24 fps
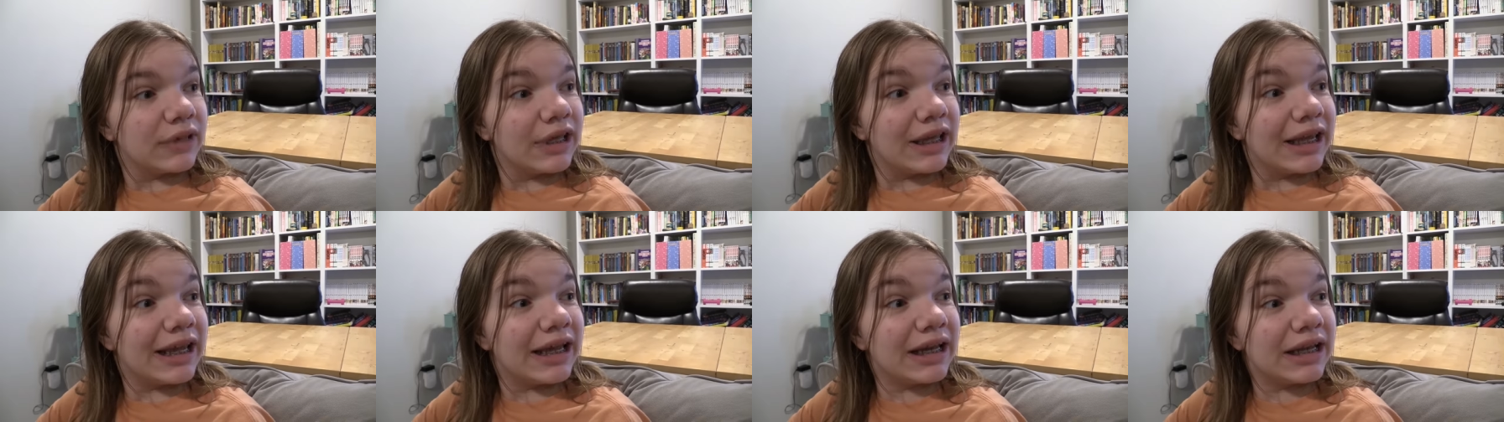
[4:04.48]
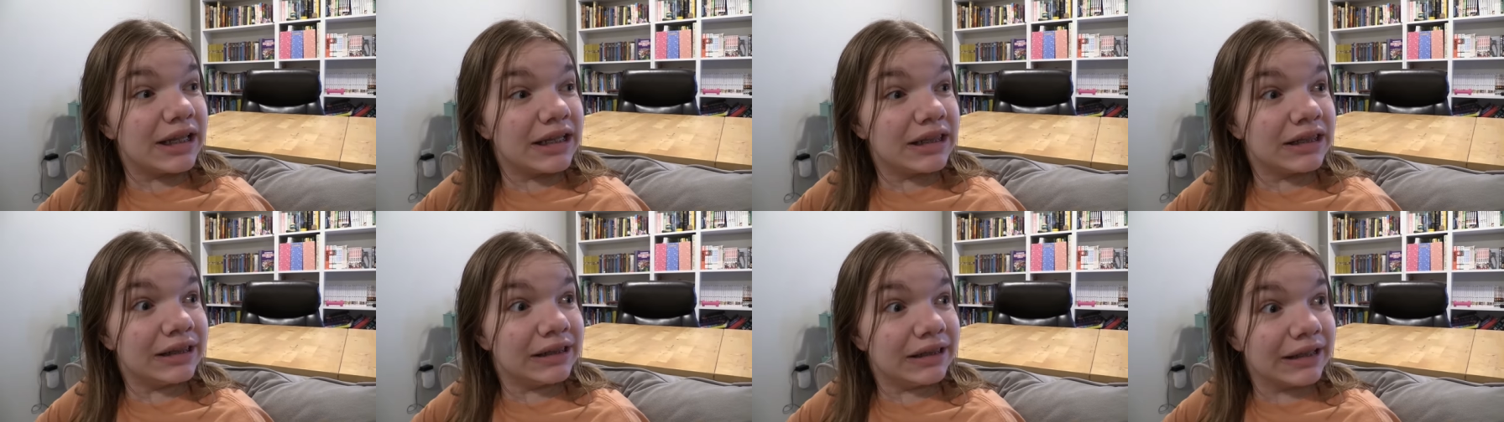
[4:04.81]
He
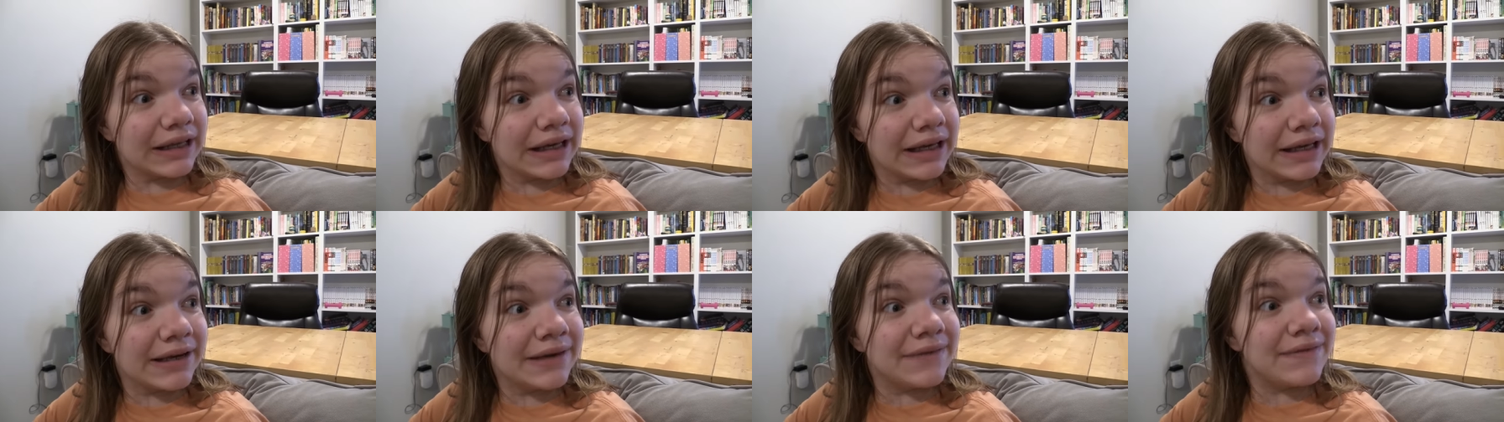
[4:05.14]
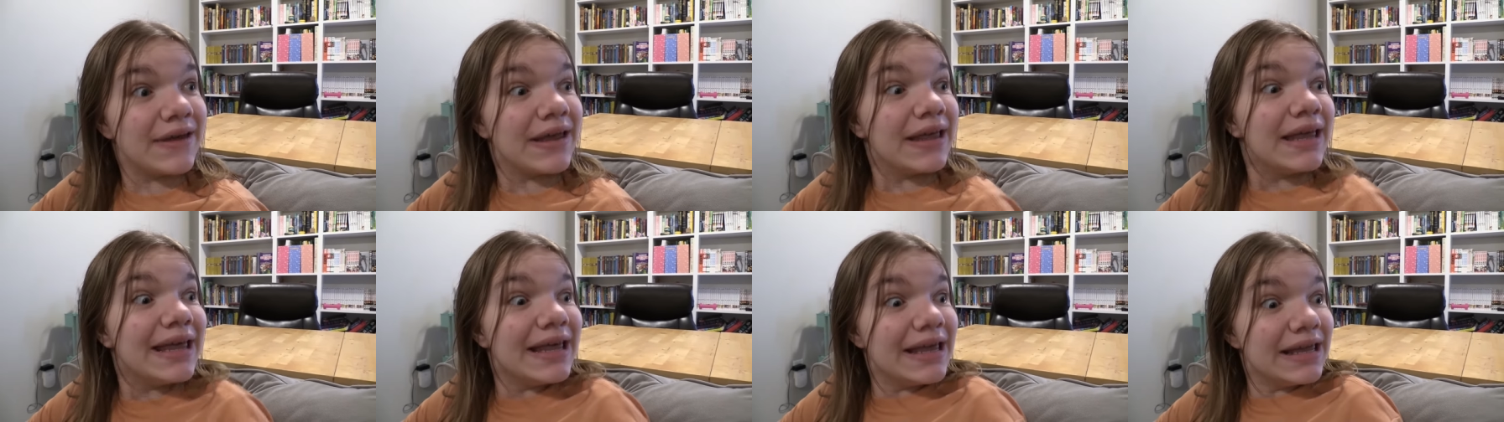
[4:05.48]
didn't leave,
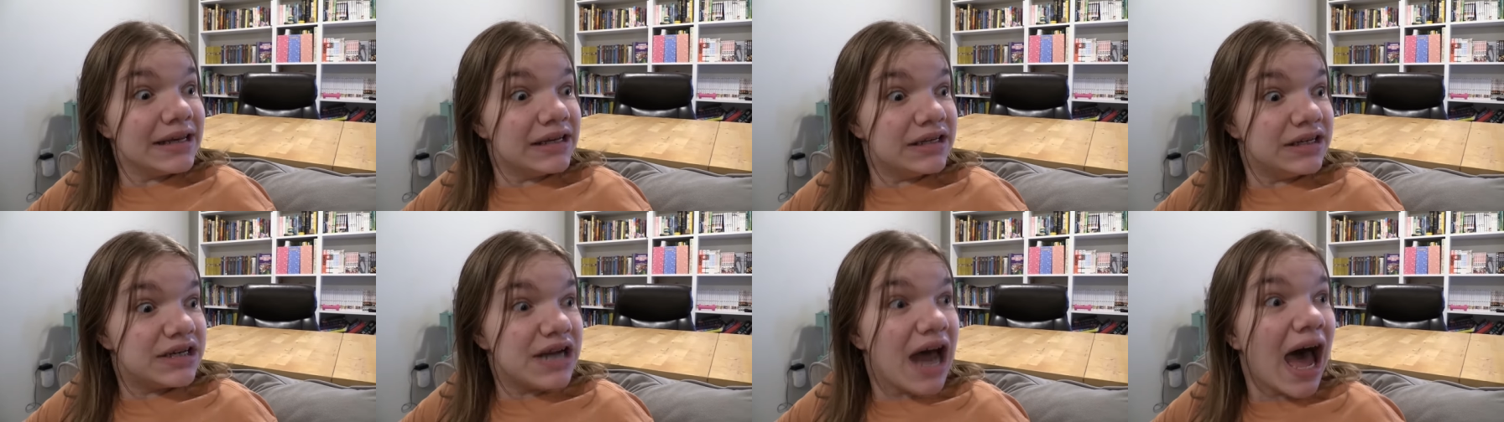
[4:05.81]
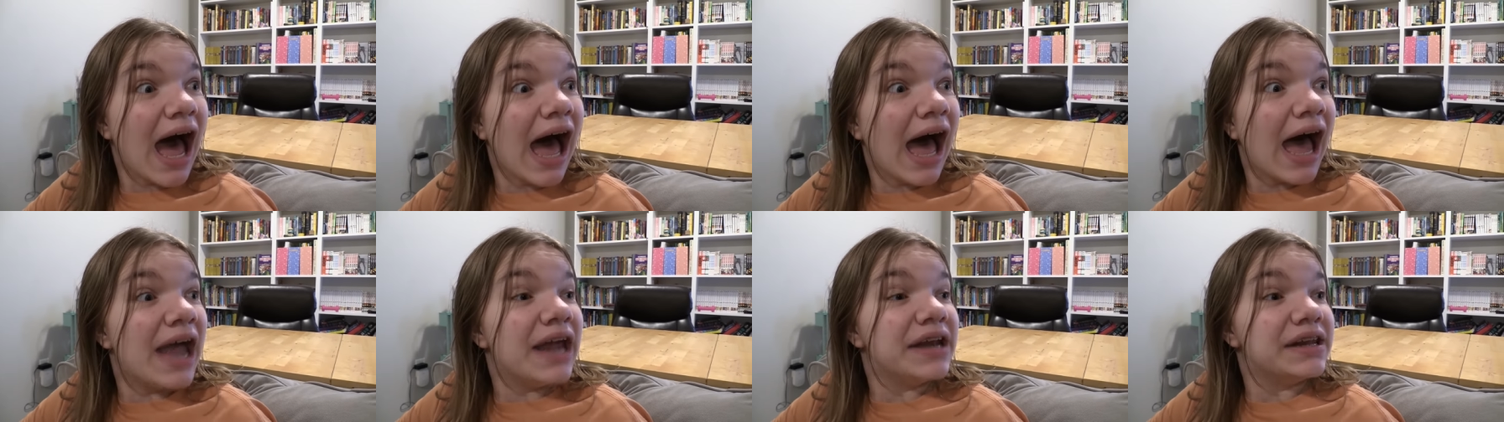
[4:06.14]
he
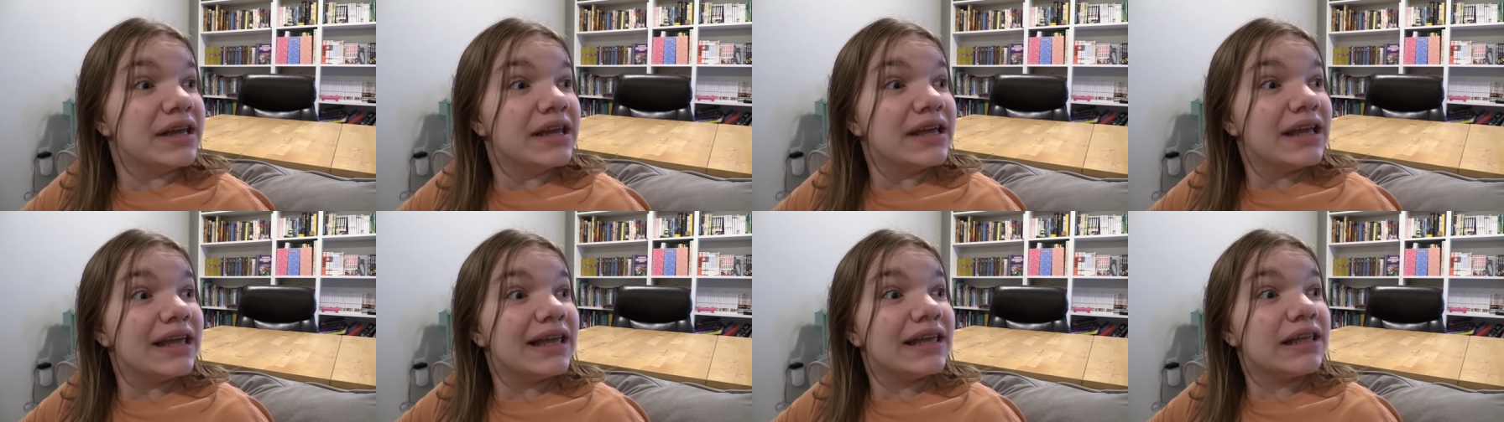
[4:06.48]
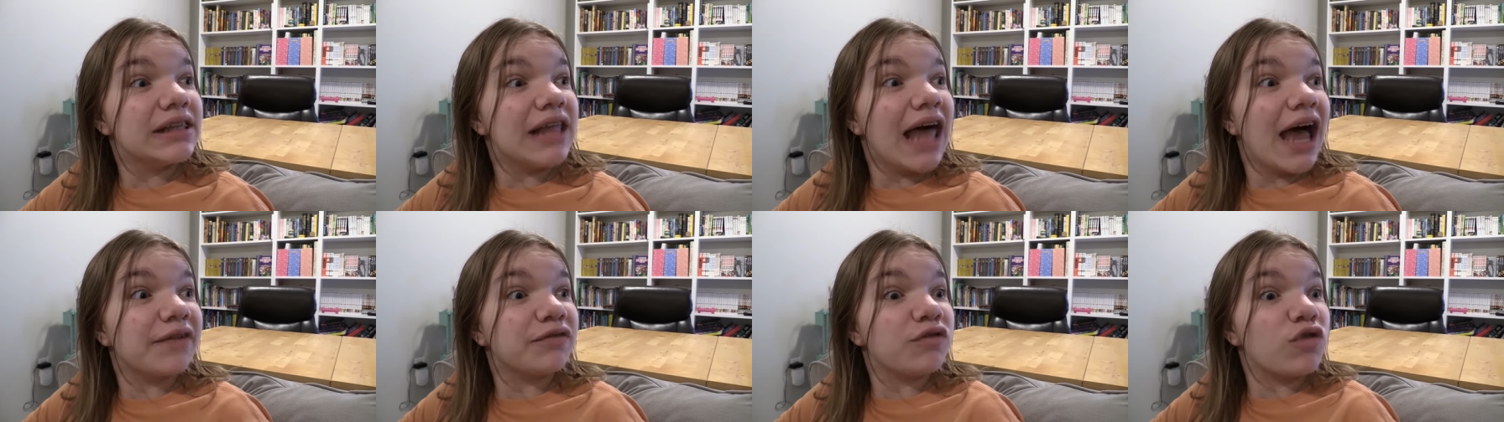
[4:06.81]
died. He
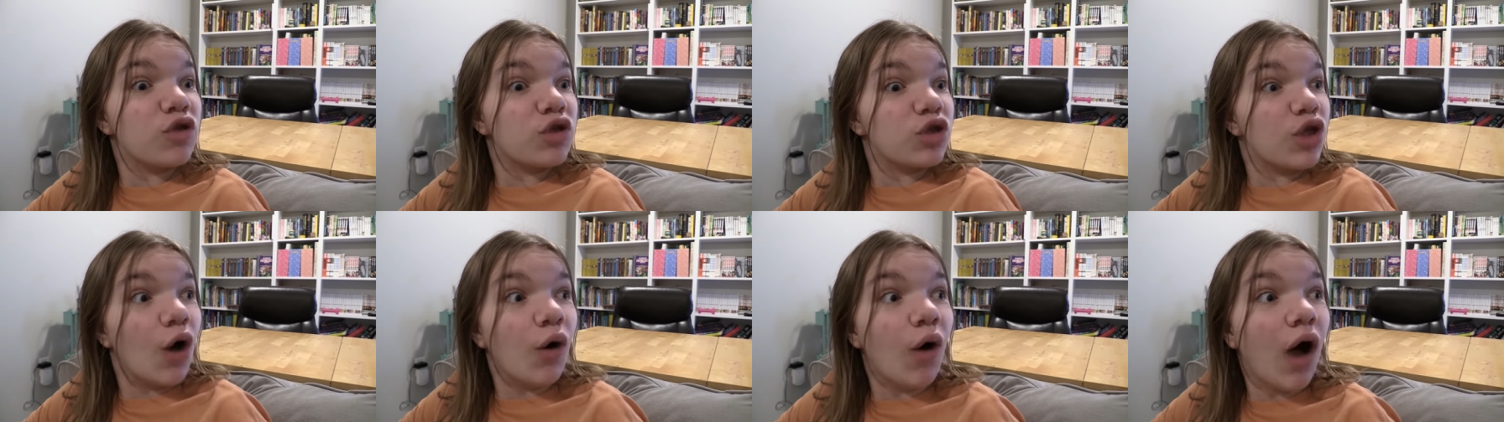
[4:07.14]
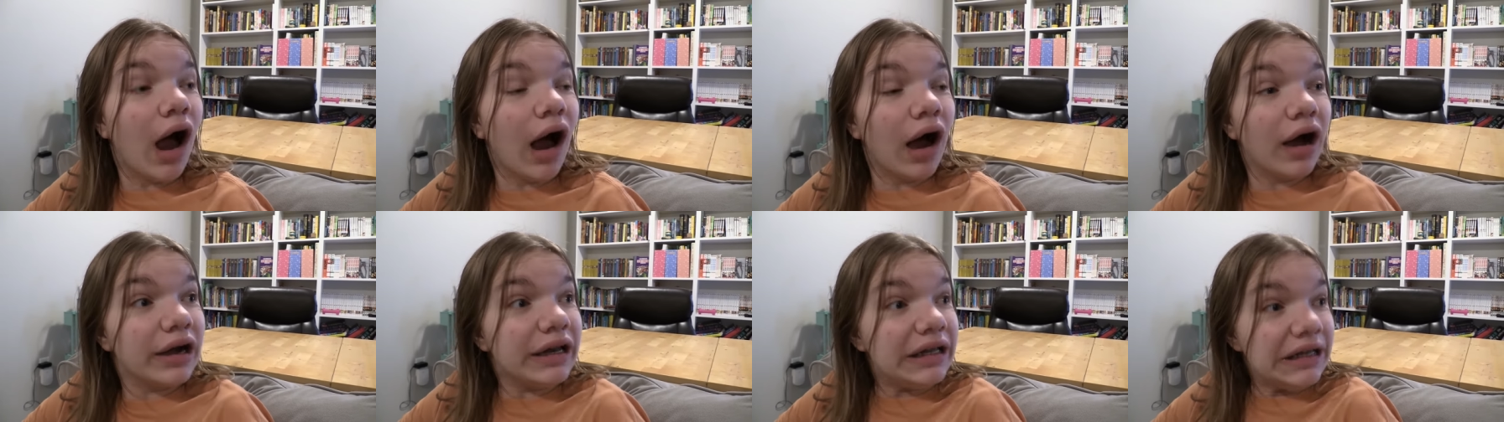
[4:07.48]
laughed so
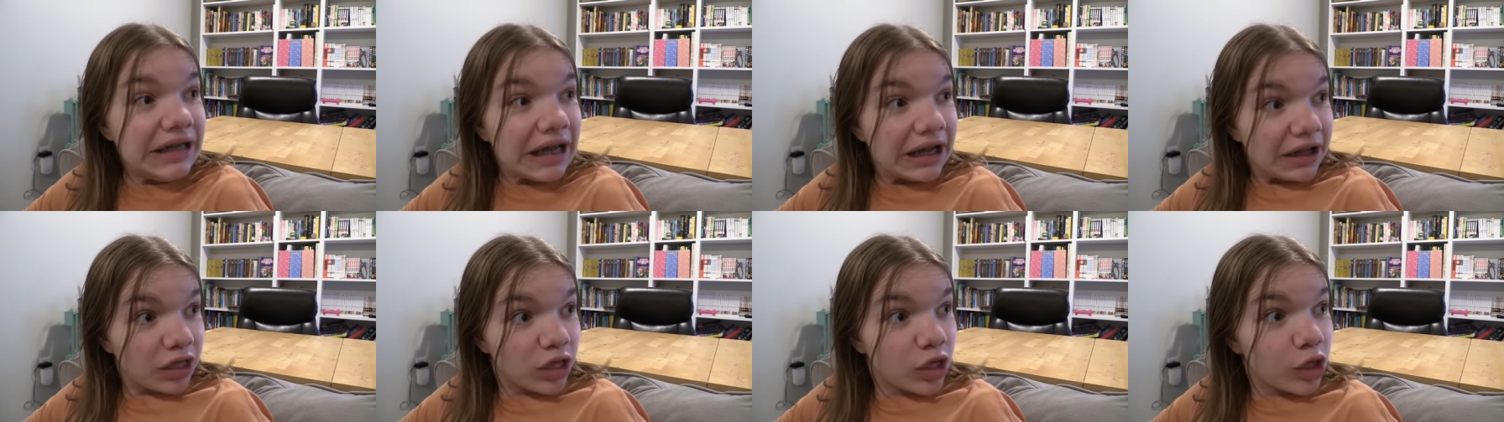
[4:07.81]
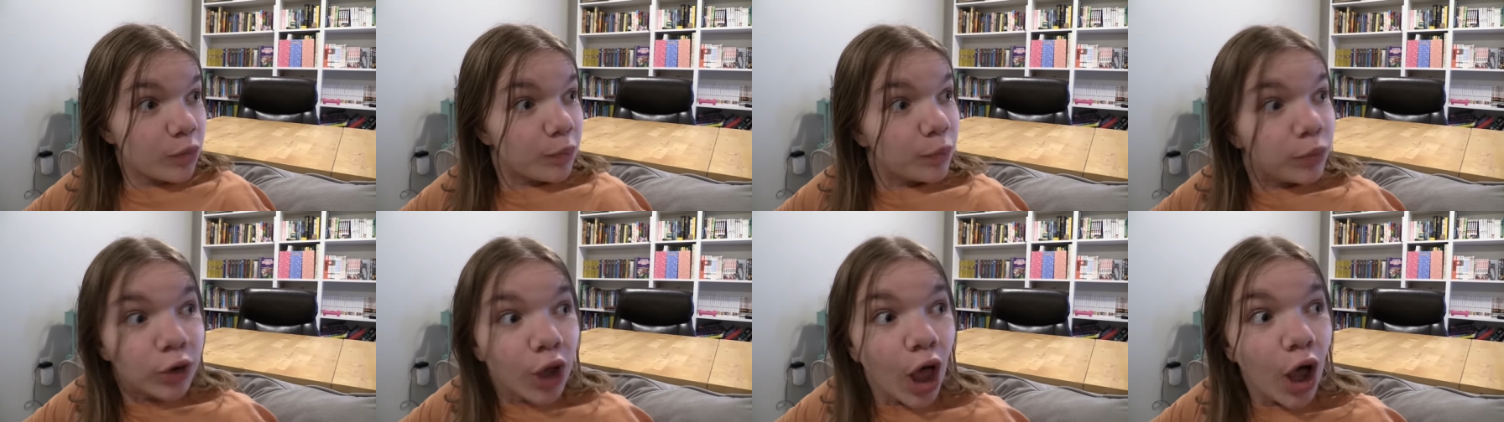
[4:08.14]
hard he
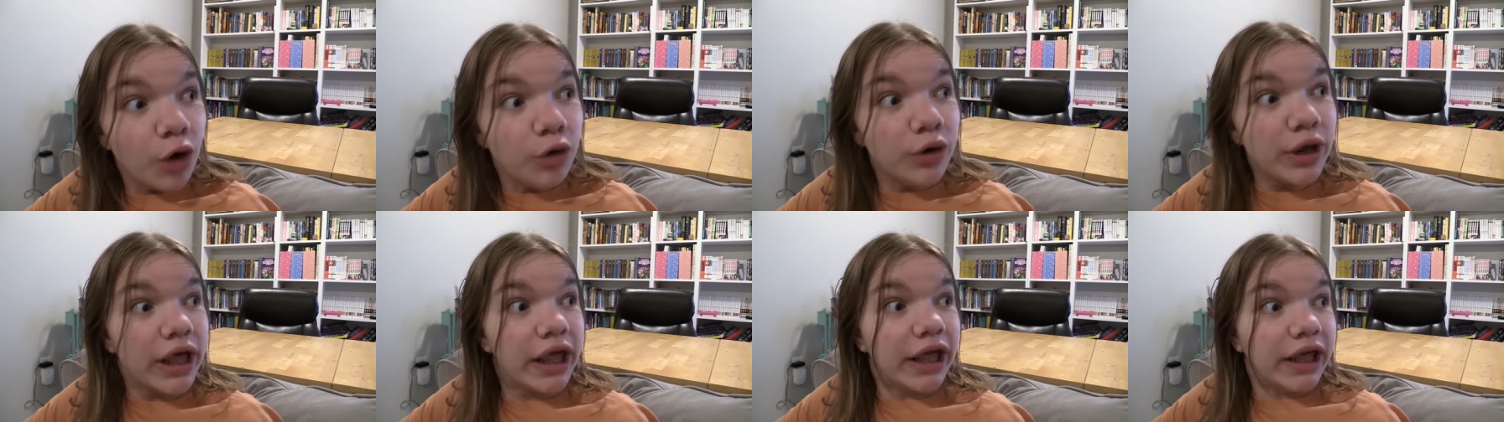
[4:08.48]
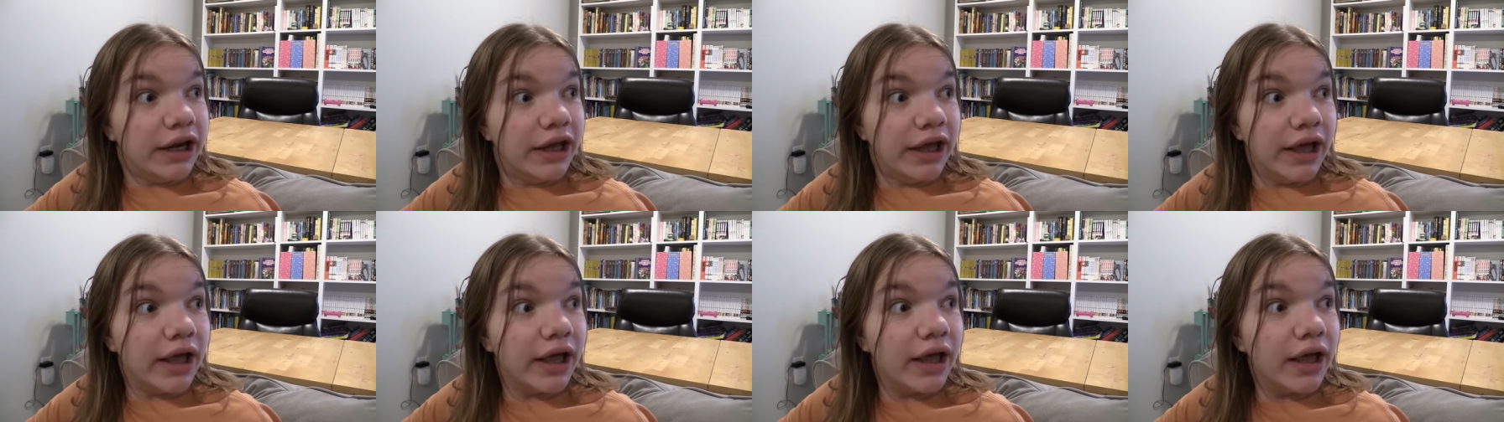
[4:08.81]

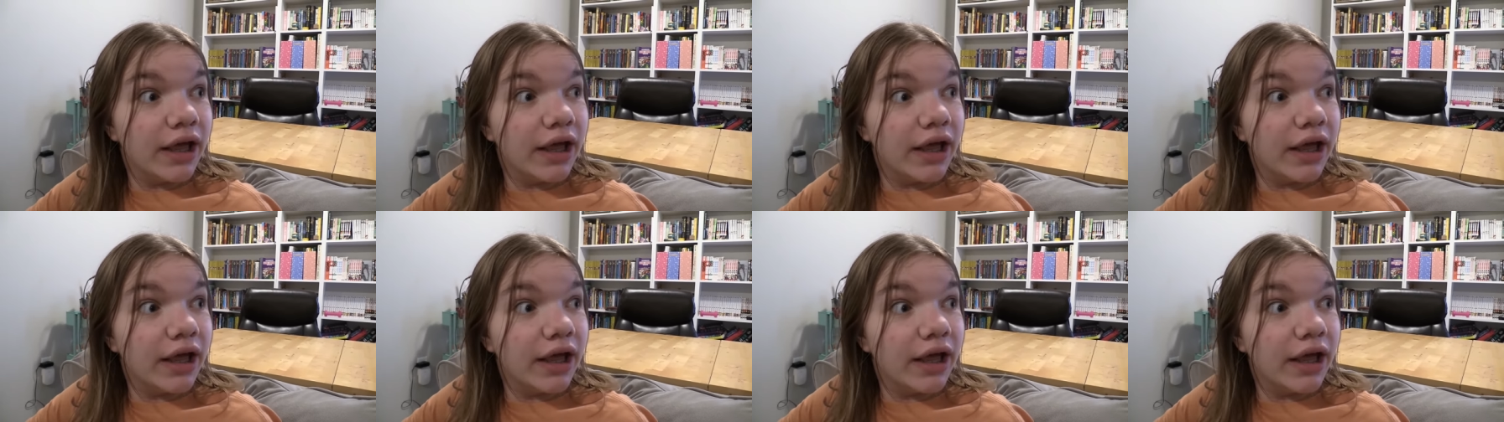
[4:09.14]
exploded.